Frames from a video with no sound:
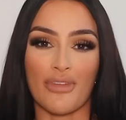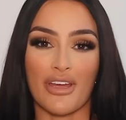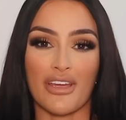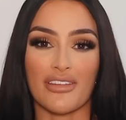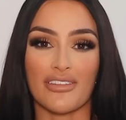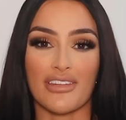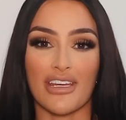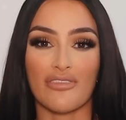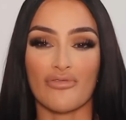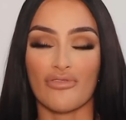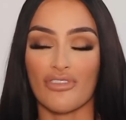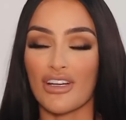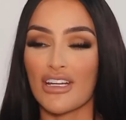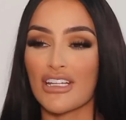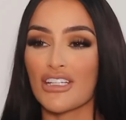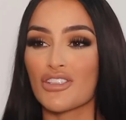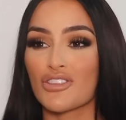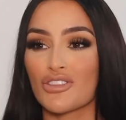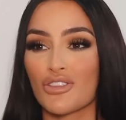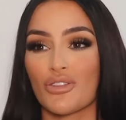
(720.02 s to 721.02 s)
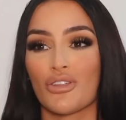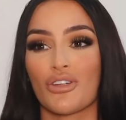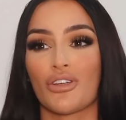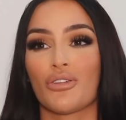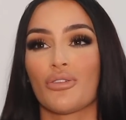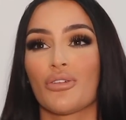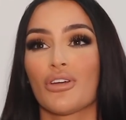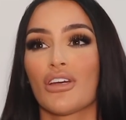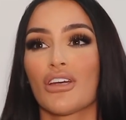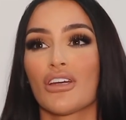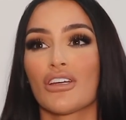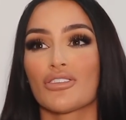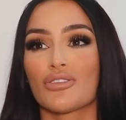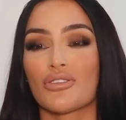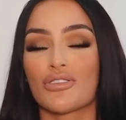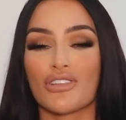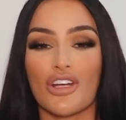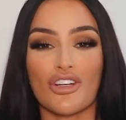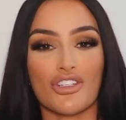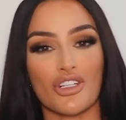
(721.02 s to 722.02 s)
They really do
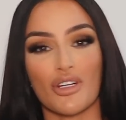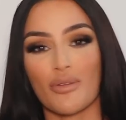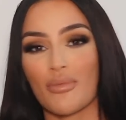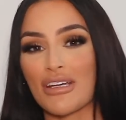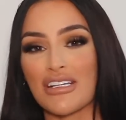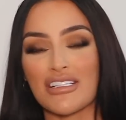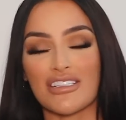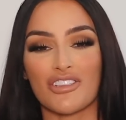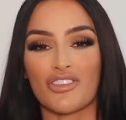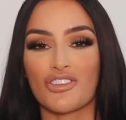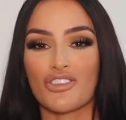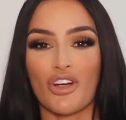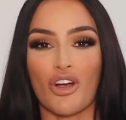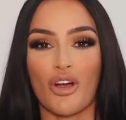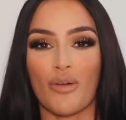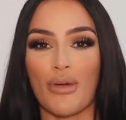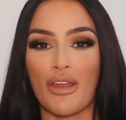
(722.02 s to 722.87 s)
such an amazing job,